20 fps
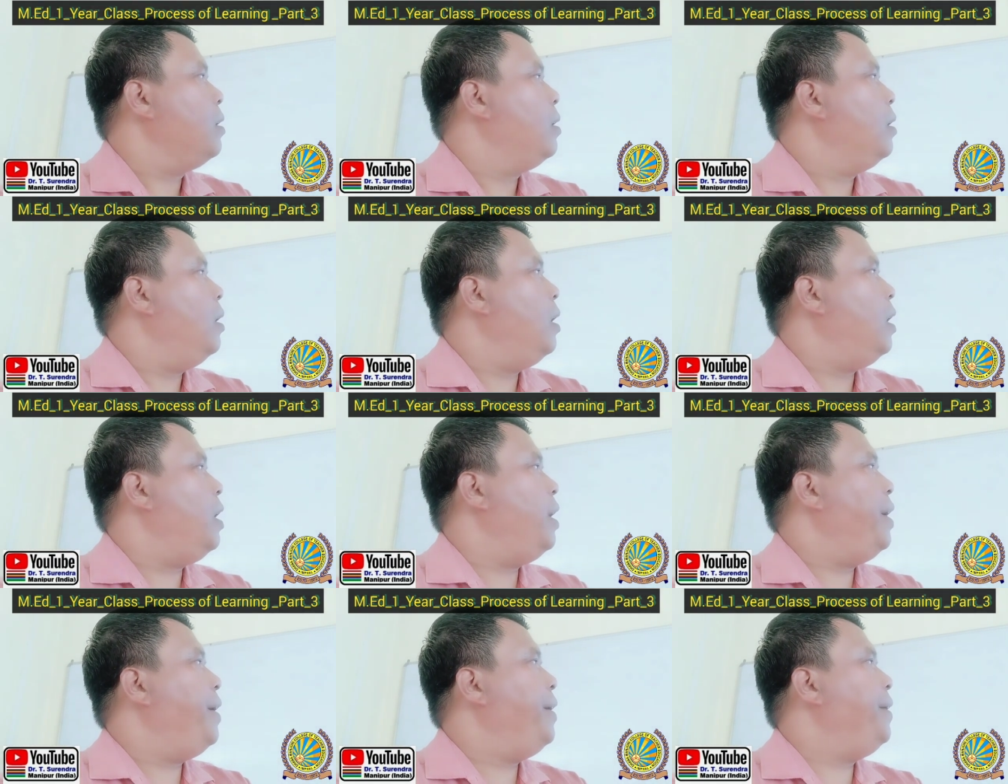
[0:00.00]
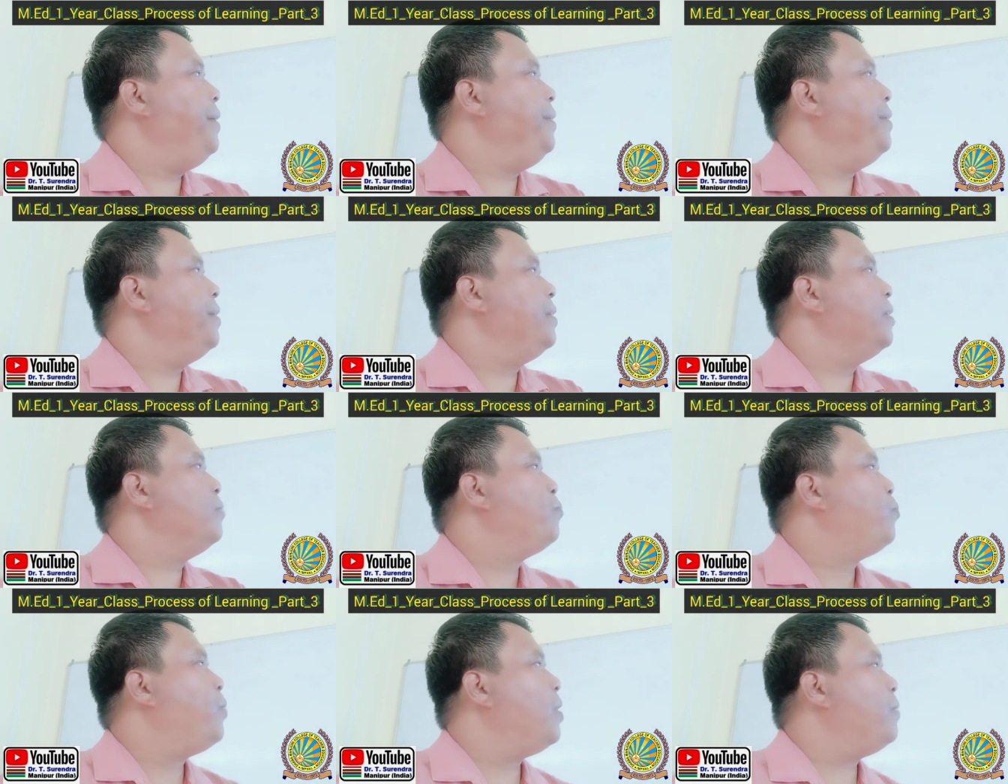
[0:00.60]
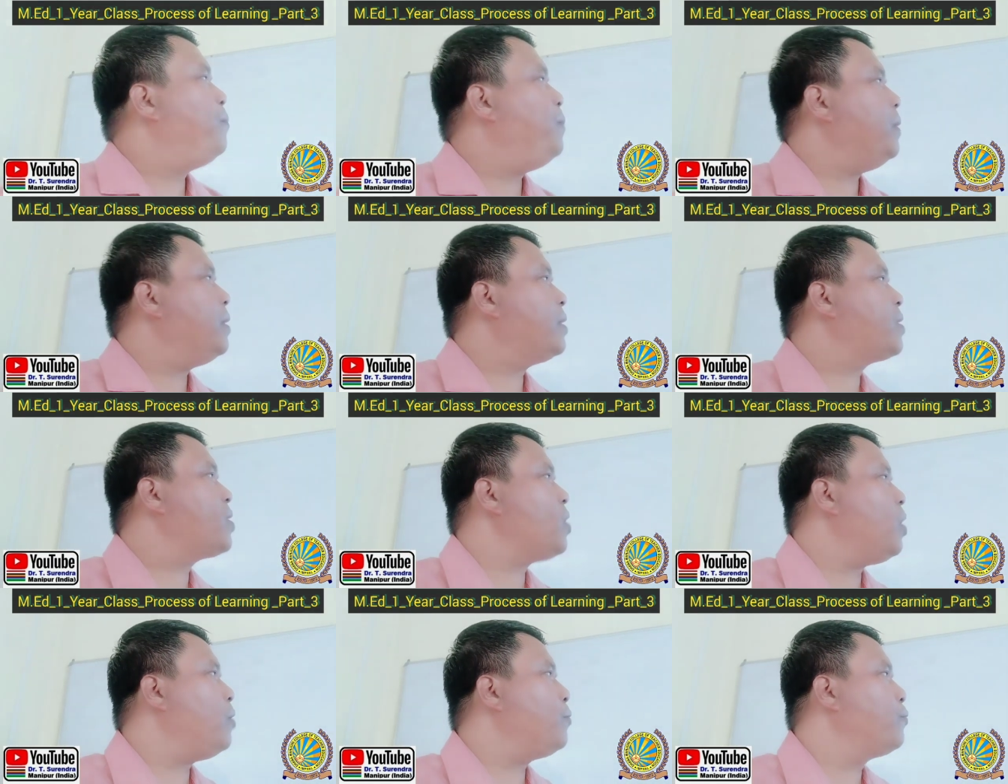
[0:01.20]
And then the
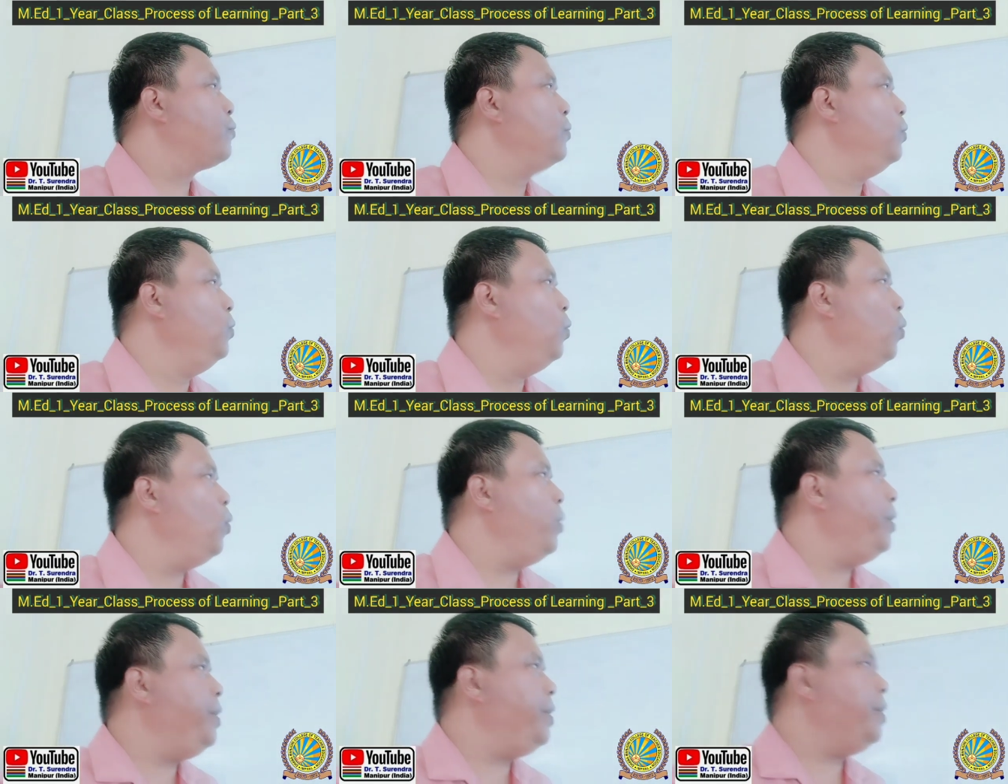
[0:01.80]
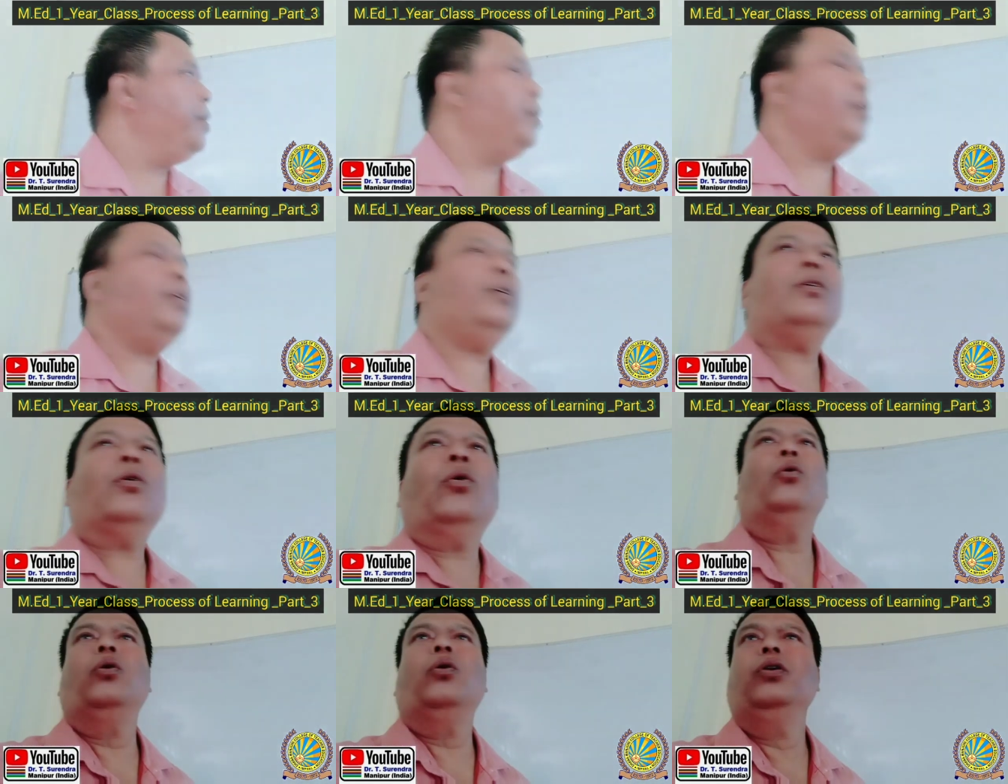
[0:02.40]
purpose of knowing or